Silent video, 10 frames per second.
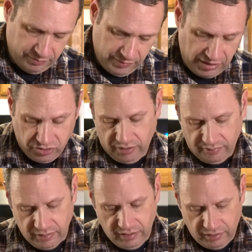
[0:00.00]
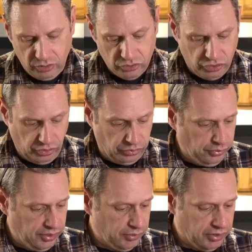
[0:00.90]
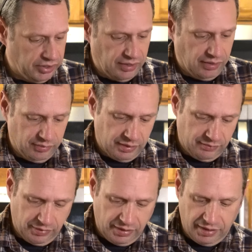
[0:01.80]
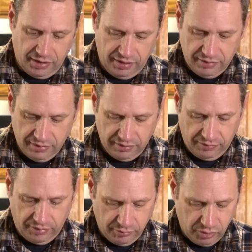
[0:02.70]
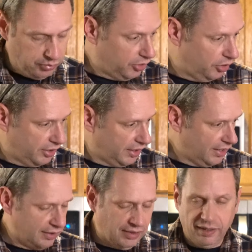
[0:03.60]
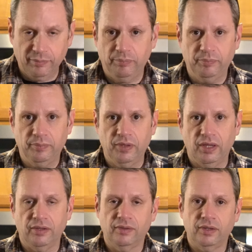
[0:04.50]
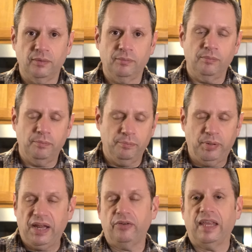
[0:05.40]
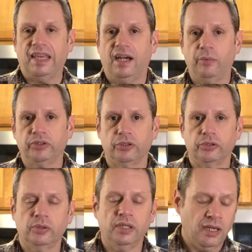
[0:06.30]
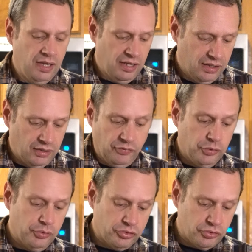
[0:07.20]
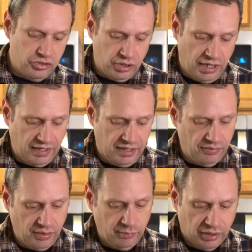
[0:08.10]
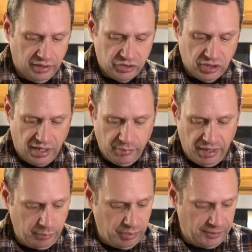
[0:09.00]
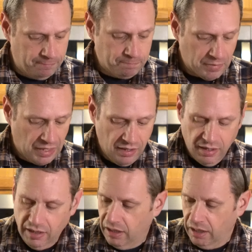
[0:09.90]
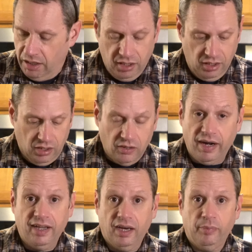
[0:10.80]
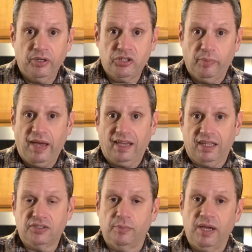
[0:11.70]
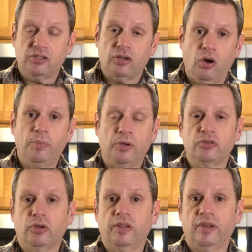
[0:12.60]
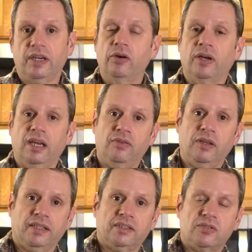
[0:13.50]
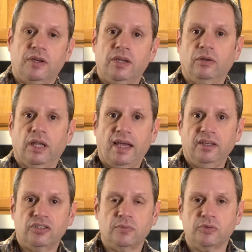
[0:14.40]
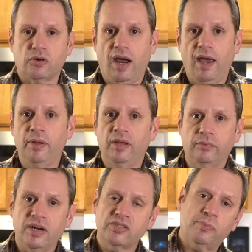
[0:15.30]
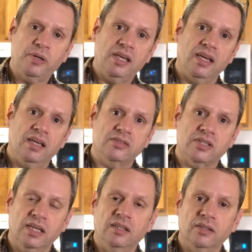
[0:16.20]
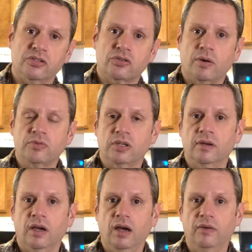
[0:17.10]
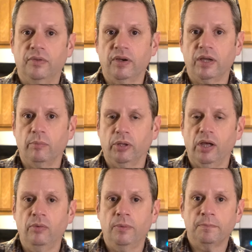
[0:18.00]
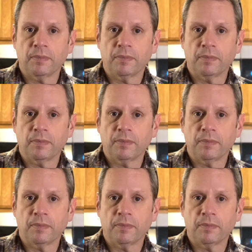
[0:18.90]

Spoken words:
Actually closer to 3 really, if I'm good with her. And the better they get at what they're doing, the fewer treats you got to give them, the less you got to make. But all right, I got a bunch of baggies to make, so I hope you enjoyed the video. Again, if you like this video, like and subscribe. Recipe is in the description of the video below.